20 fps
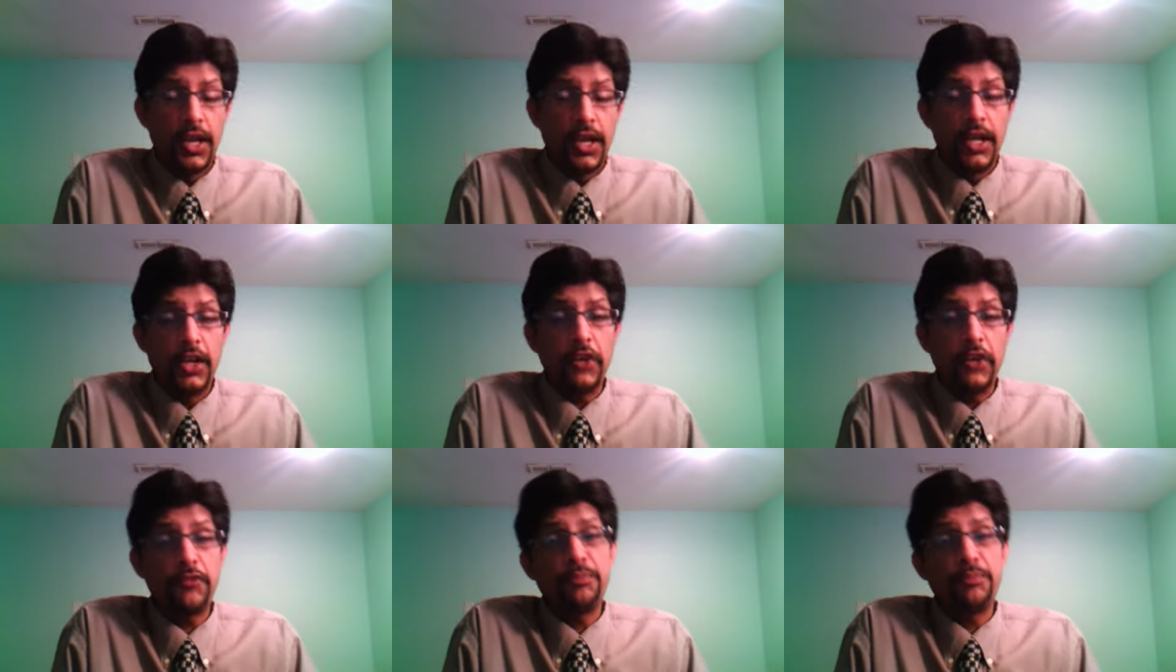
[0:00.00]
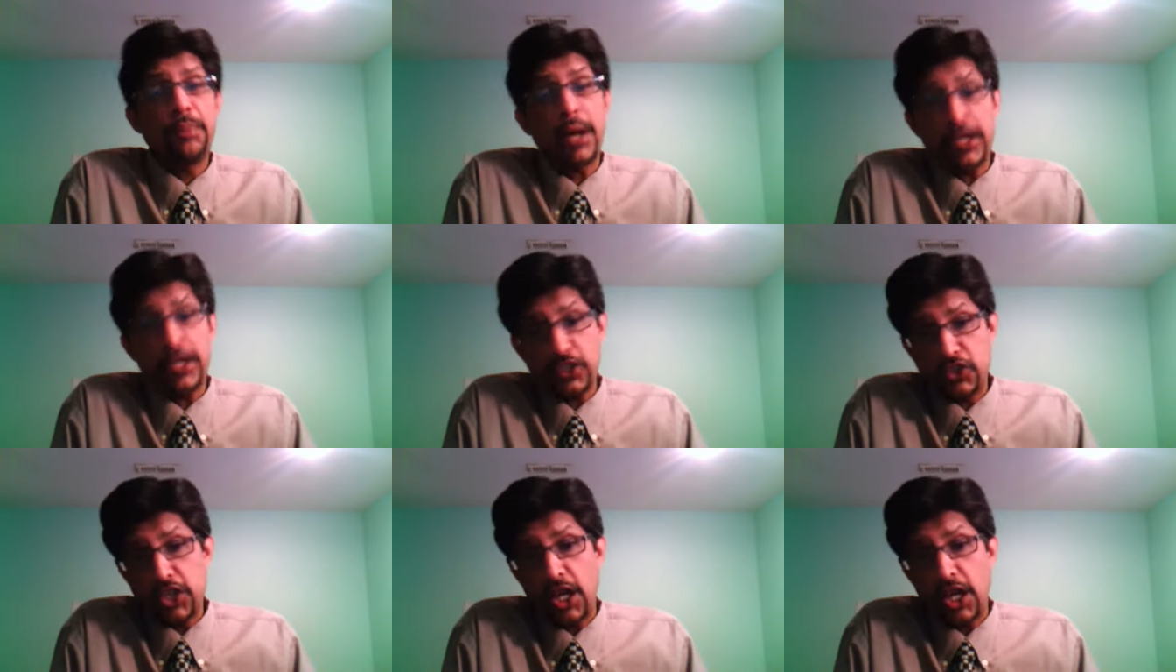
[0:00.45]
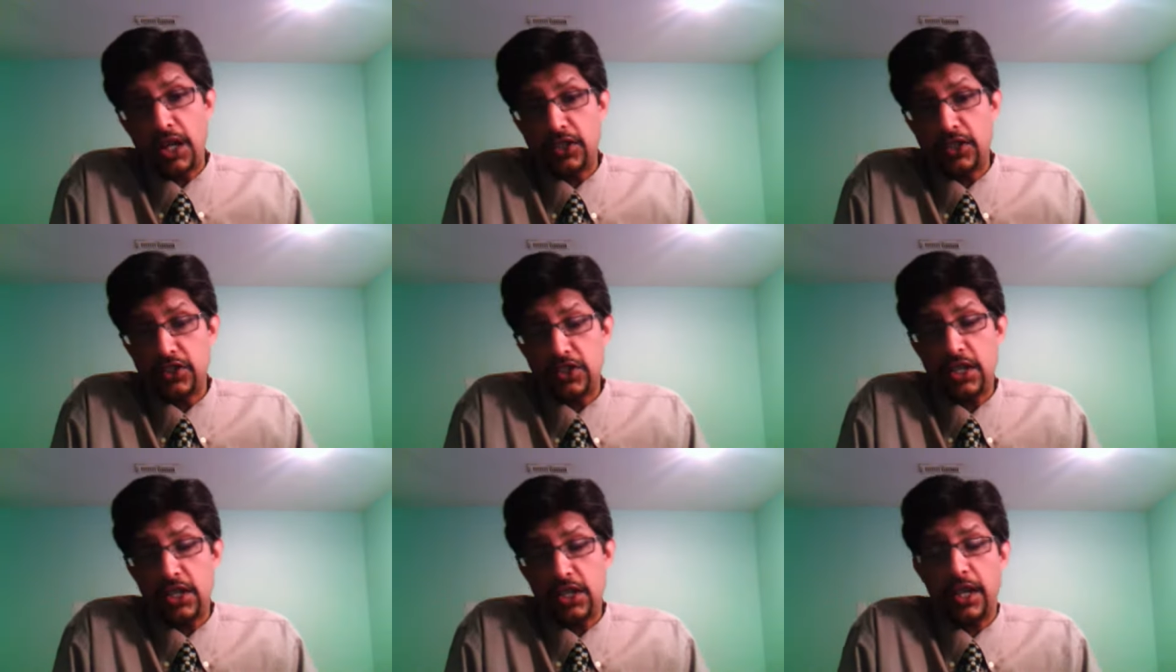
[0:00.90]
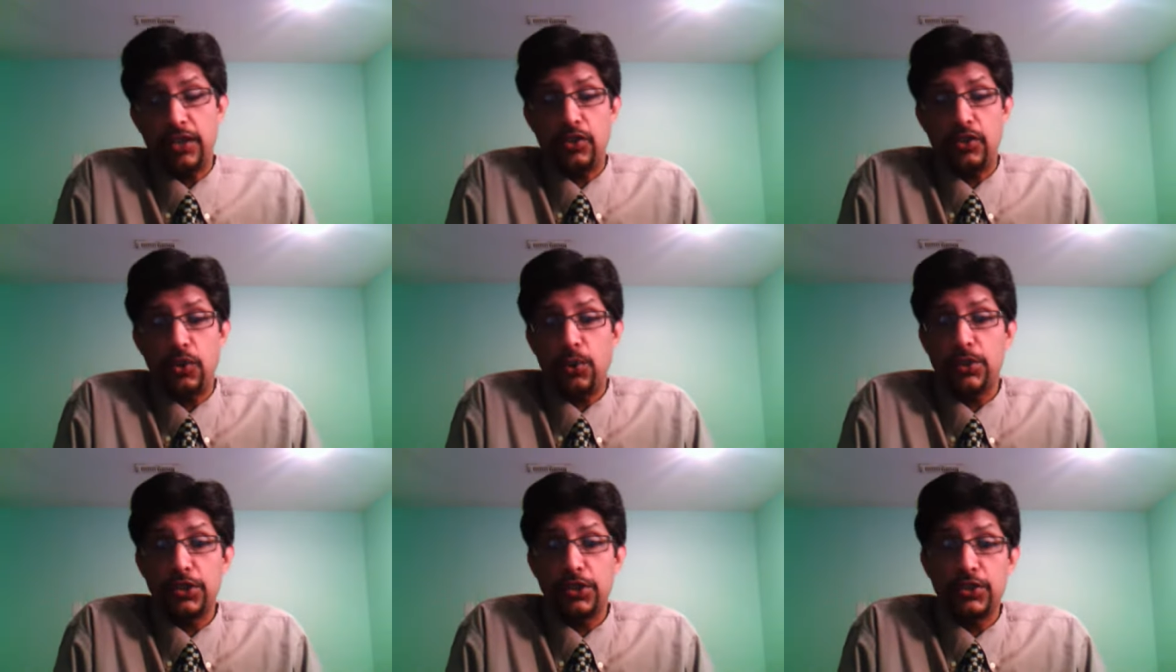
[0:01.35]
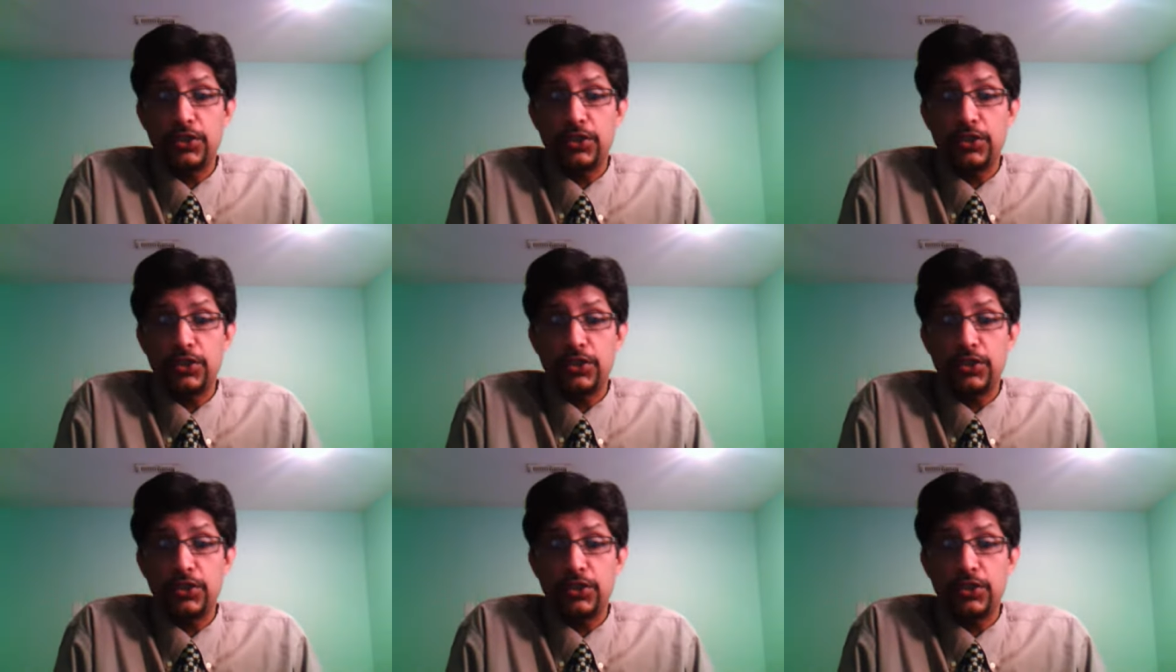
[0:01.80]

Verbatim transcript: if by chance uh, I know this is